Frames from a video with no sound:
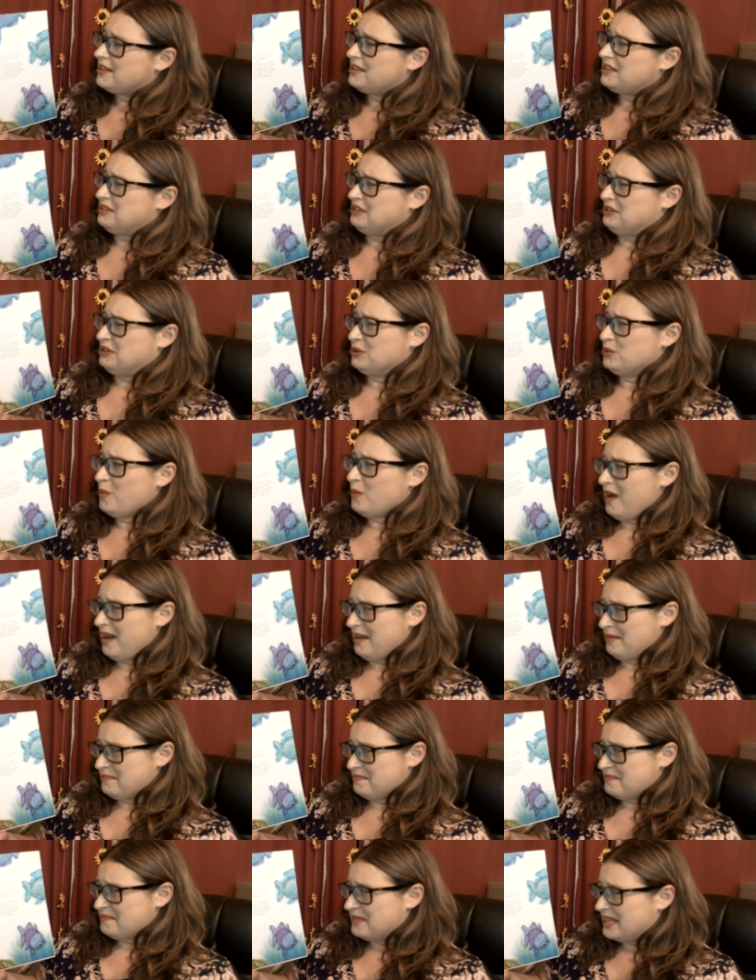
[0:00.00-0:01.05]
You
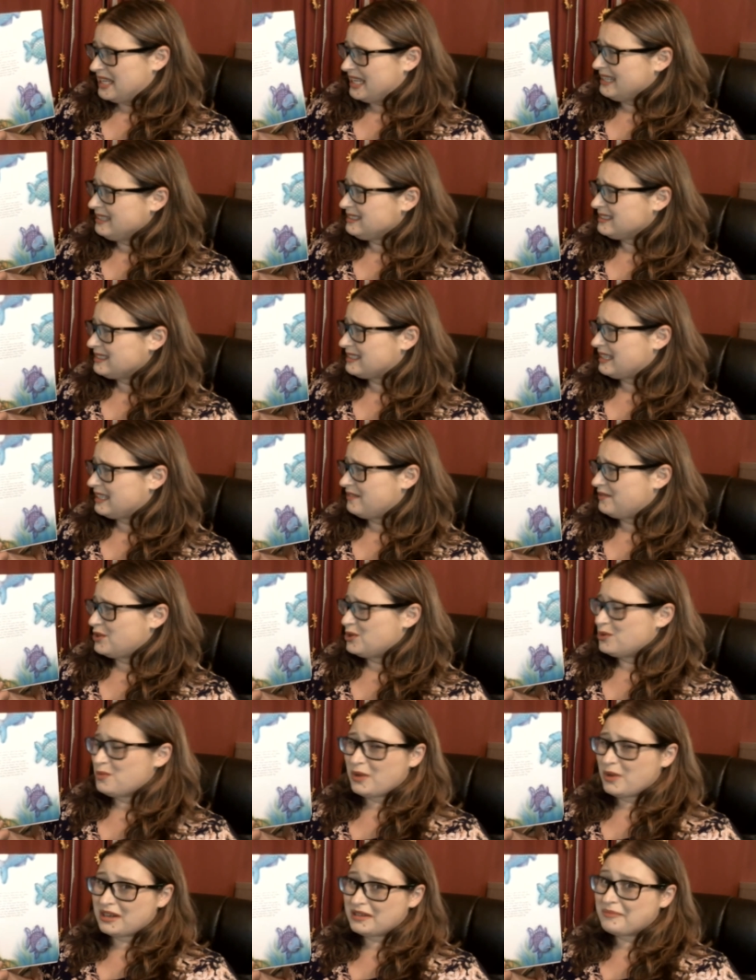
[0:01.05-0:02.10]
want me to give you
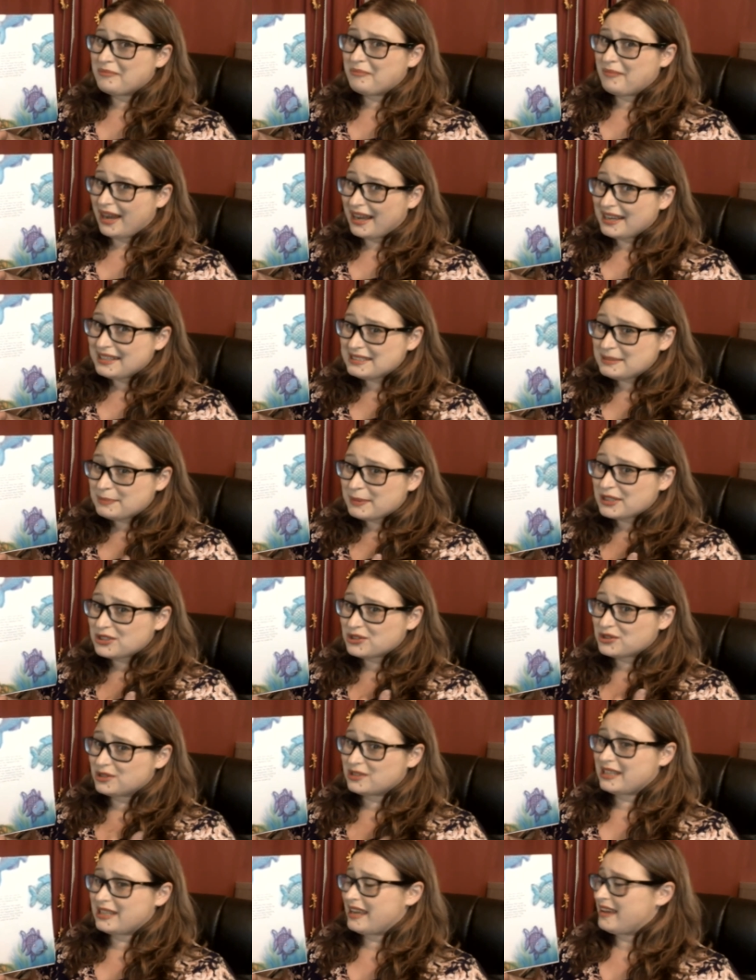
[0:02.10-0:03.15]
one of my
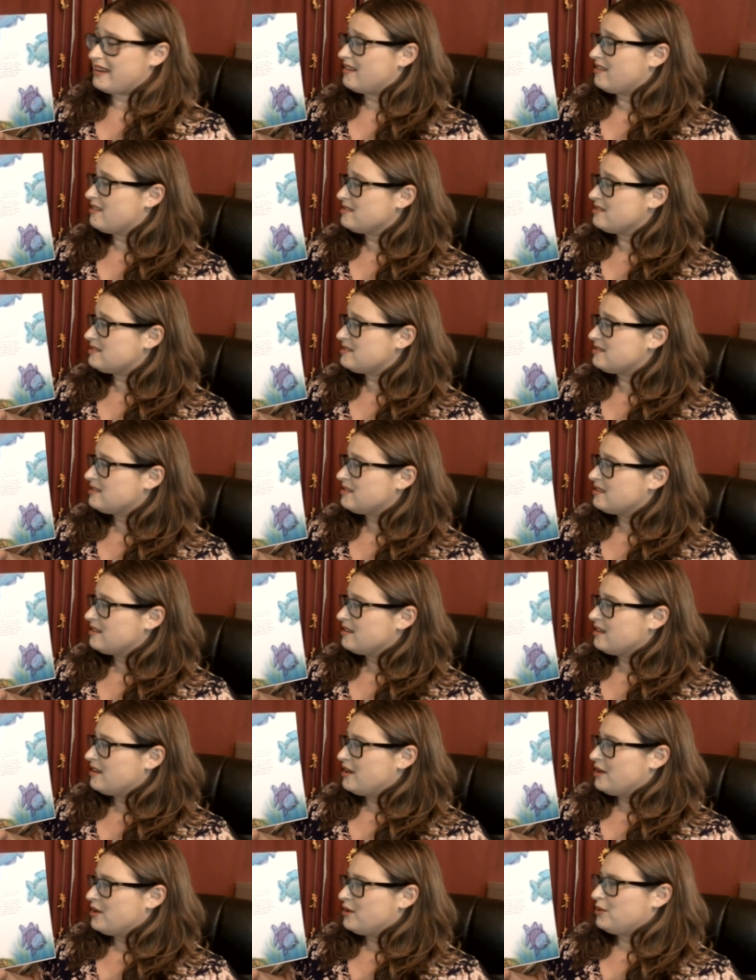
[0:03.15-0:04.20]
special scales?
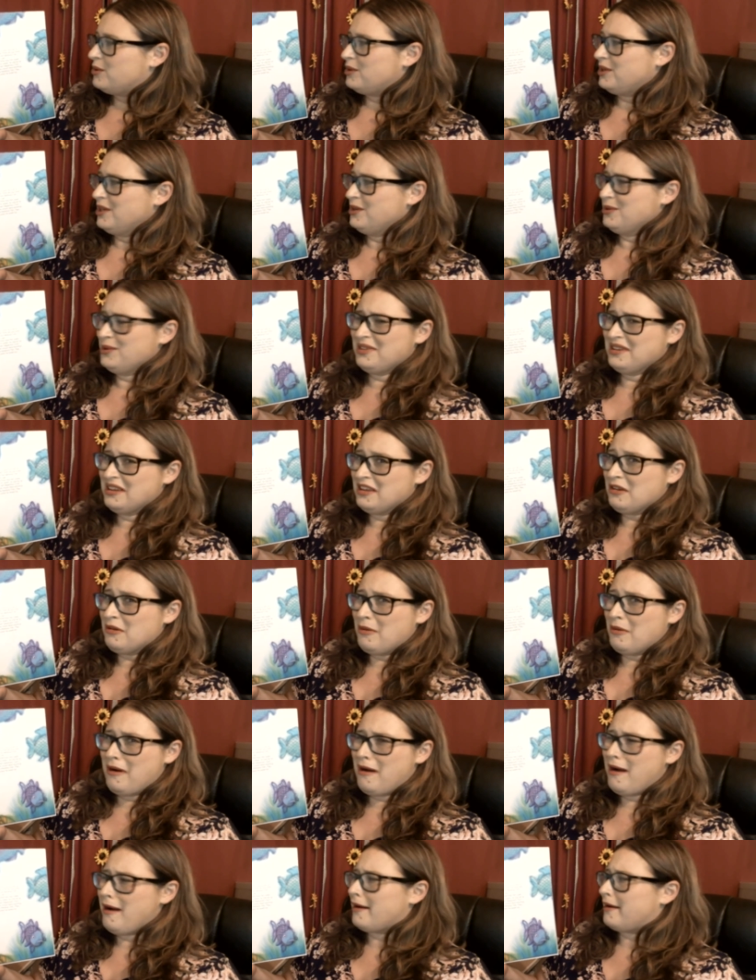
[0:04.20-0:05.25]
Who do you think you
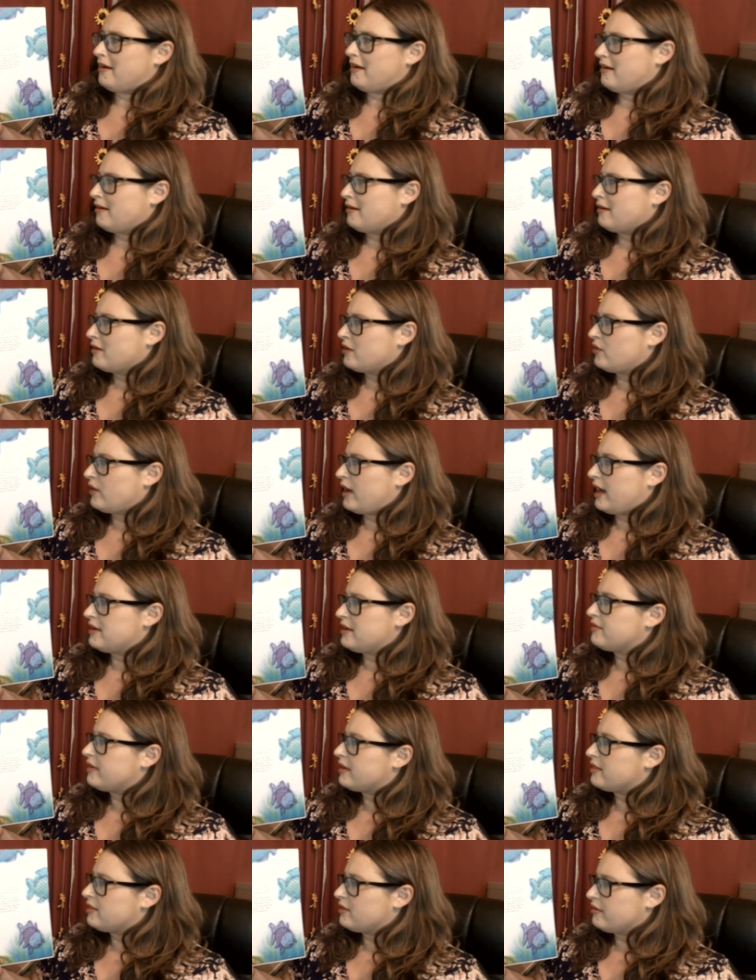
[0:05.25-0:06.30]
are?
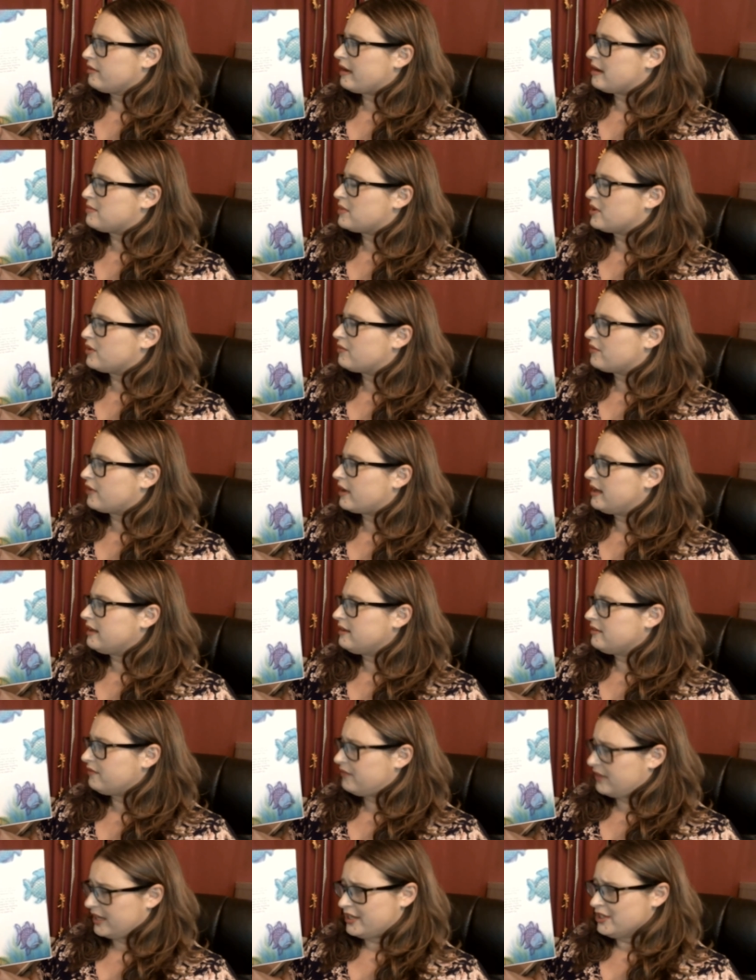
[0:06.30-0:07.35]
cried the rainbow
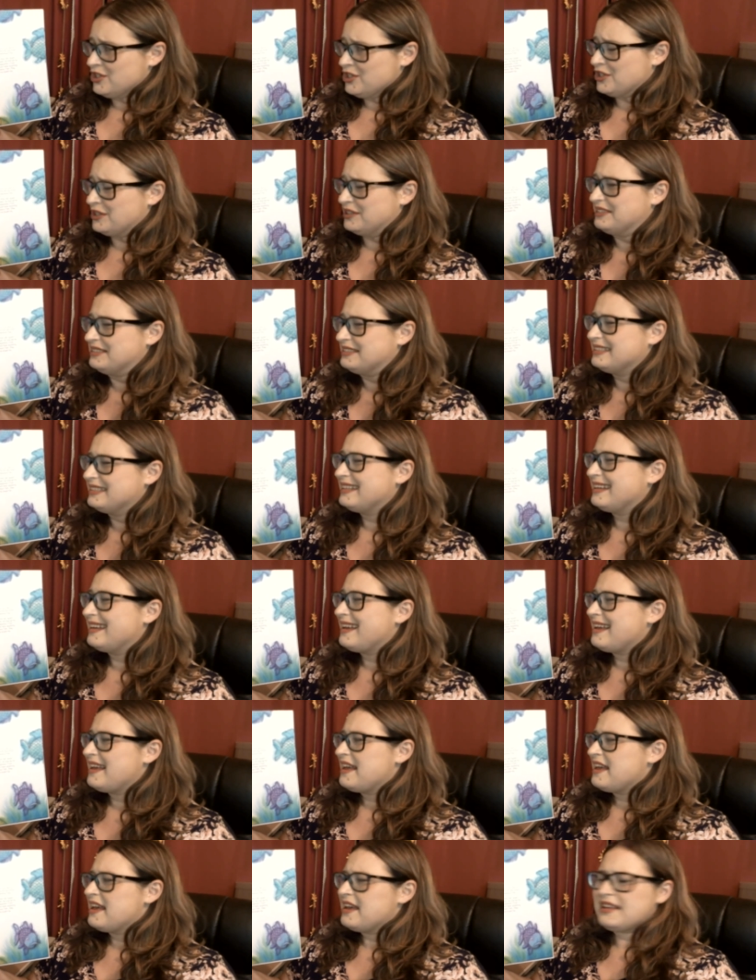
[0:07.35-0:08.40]
fish.
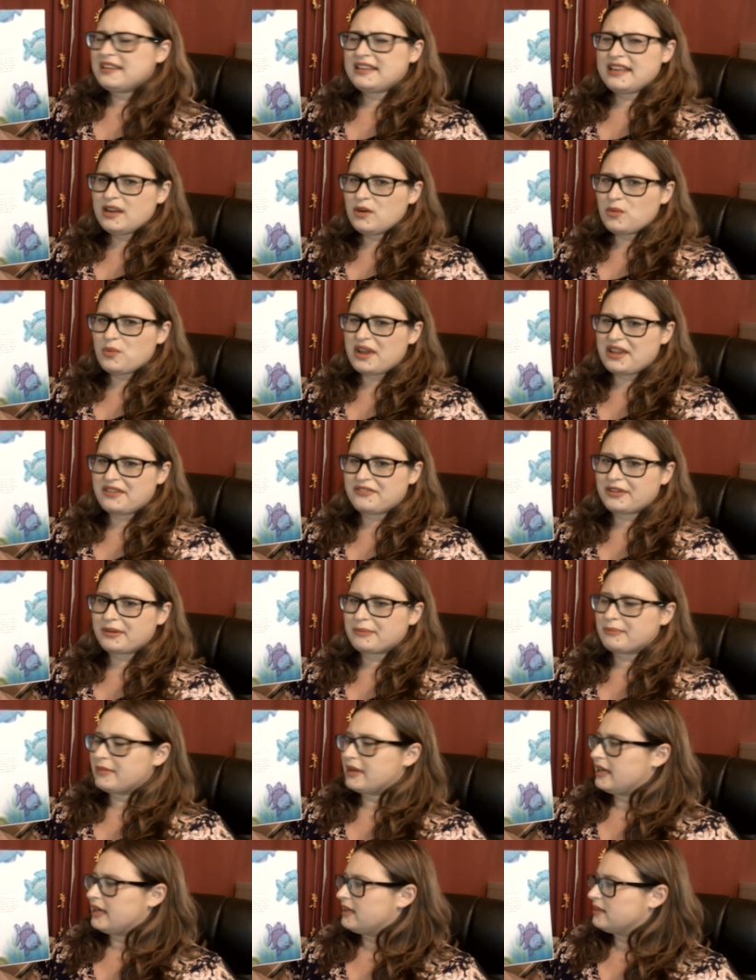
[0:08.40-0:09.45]
Get away from
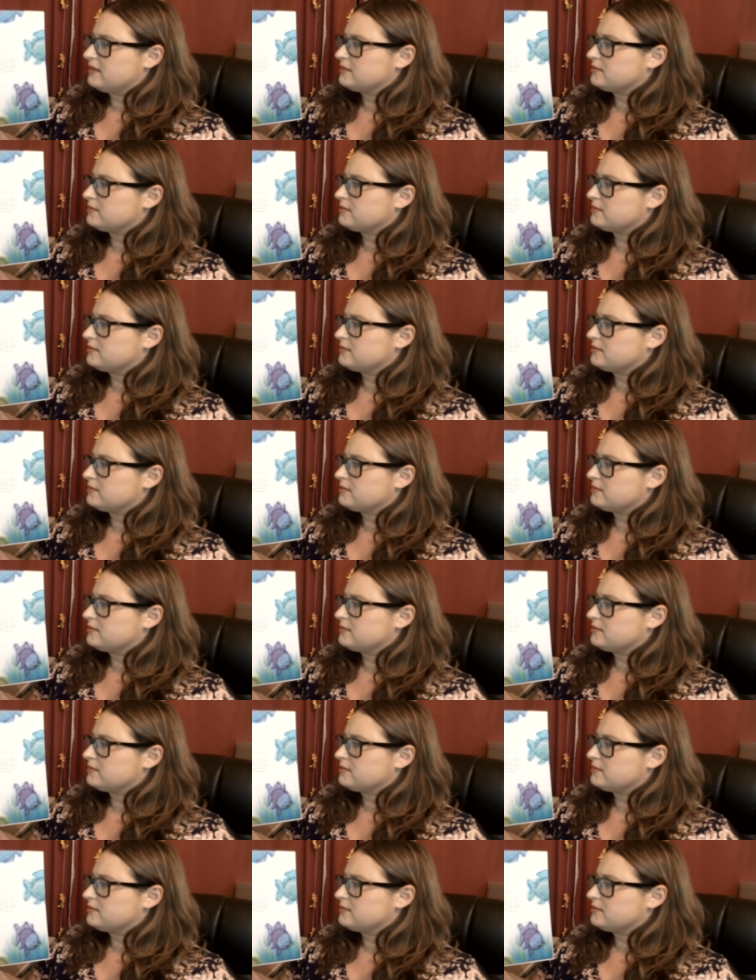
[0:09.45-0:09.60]
me.